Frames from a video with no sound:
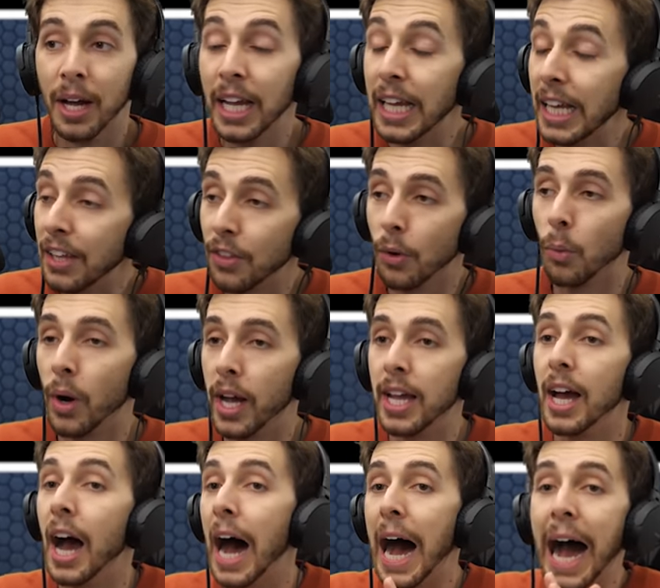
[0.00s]
Either way,
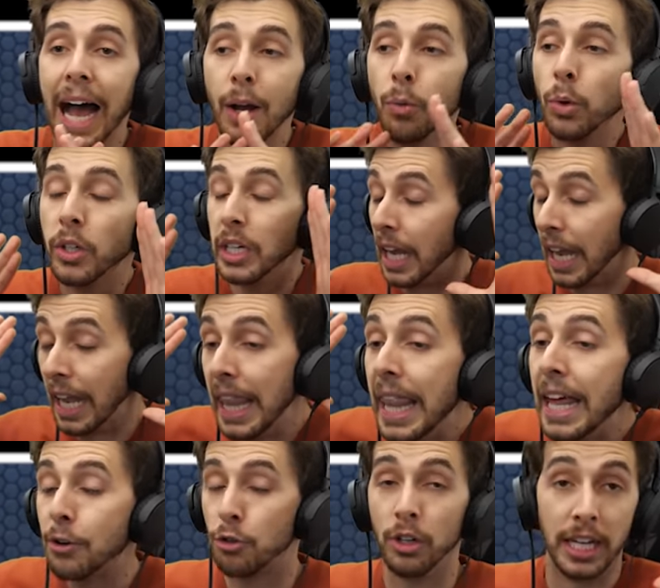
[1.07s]
I would
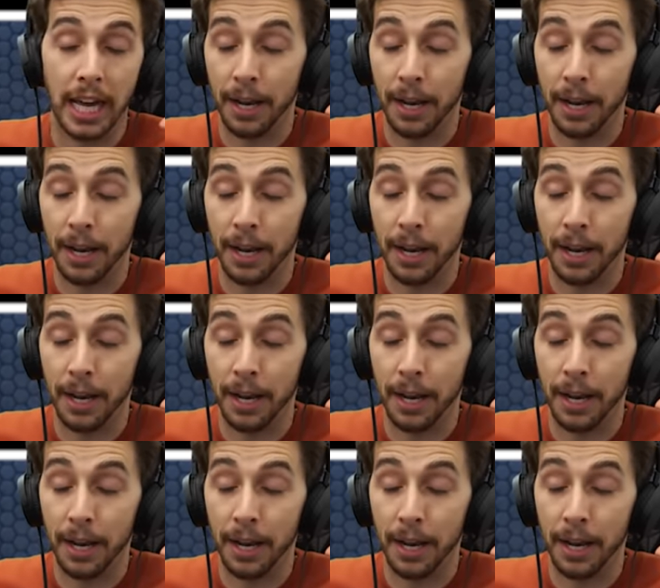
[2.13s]
literally,